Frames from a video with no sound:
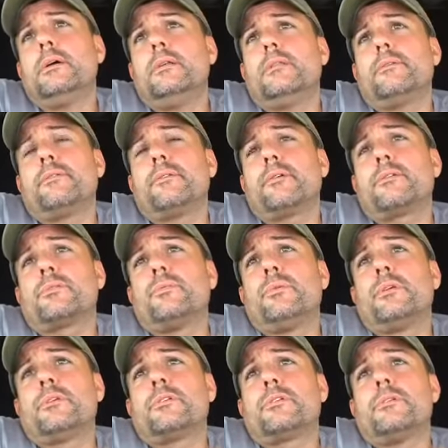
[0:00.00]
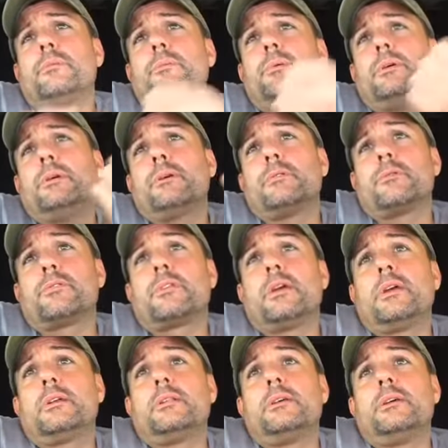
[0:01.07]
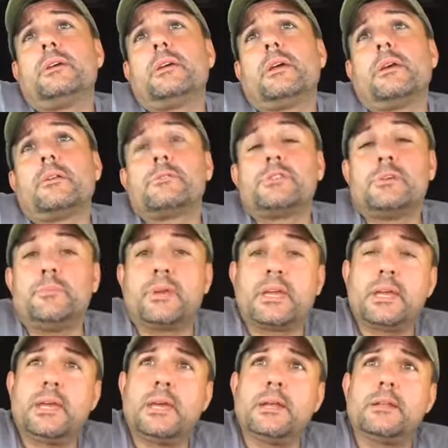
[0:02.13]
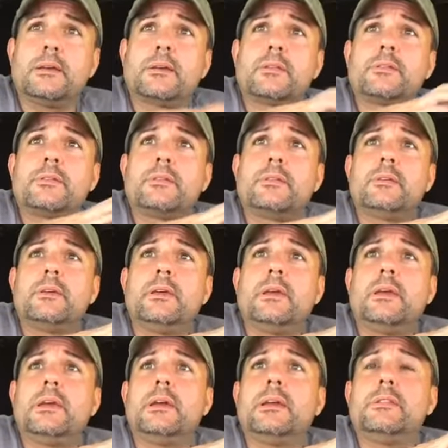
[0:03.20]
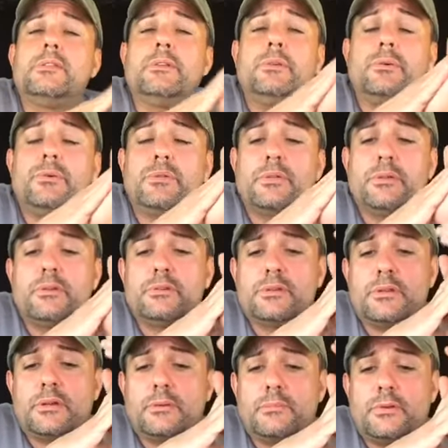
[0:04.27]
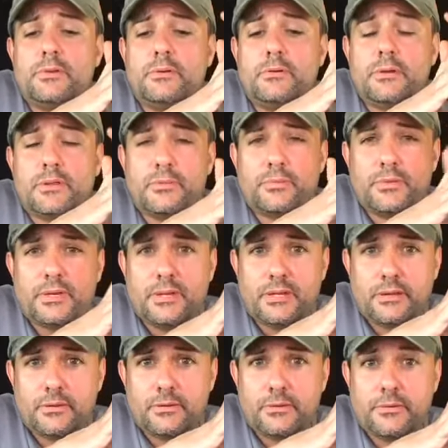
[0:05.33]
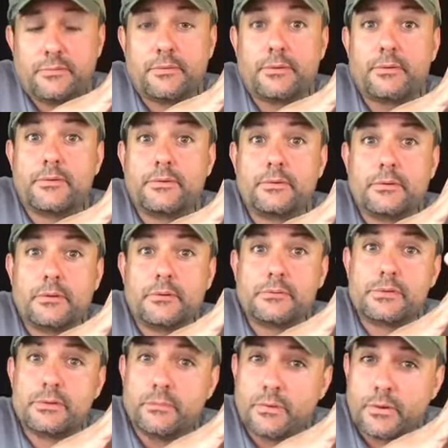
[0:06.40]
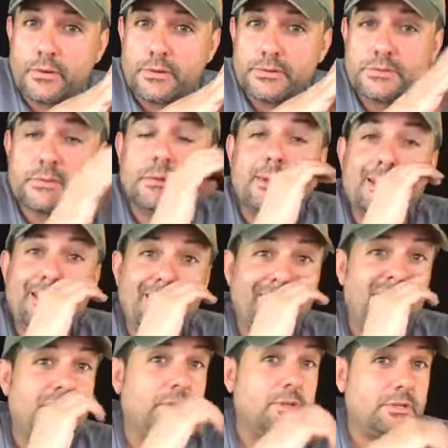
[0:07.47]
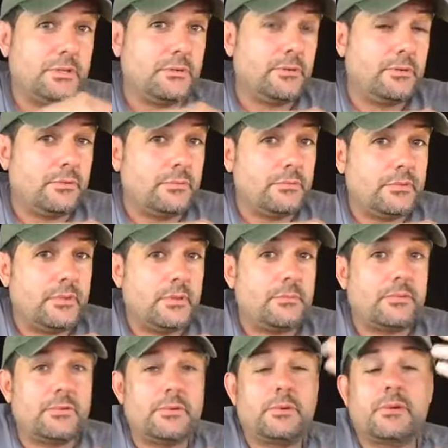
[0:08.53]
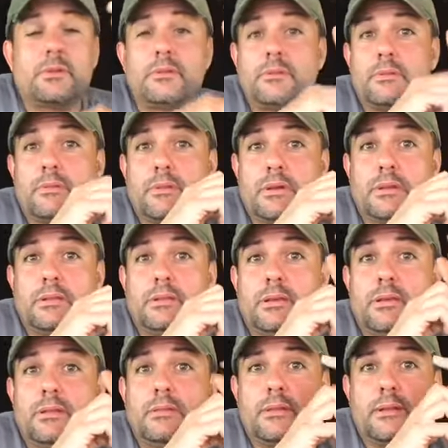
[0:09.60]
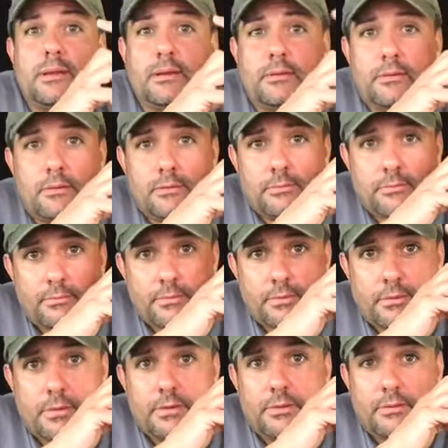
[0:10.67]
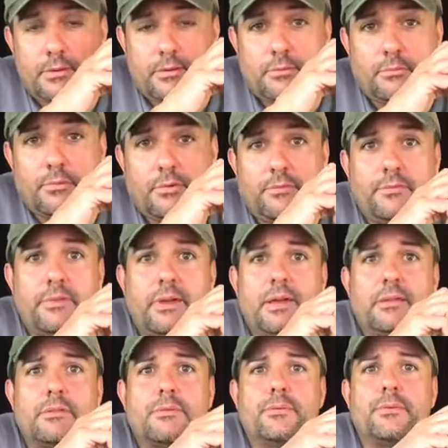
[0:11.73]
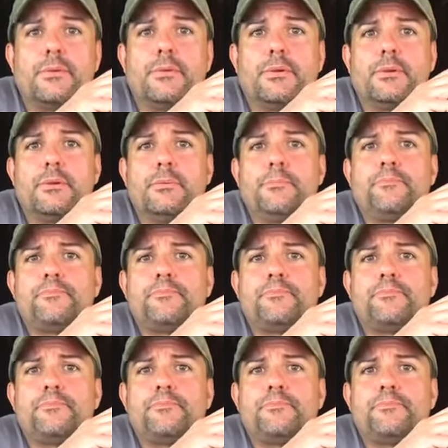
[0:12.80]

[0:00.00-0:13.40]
The first one is going to be understanding energy mechanics and usage, and I'm going to explain how universal energy works. I'm going to show you tips, tricks, and techniques on how to really, you know, move that through you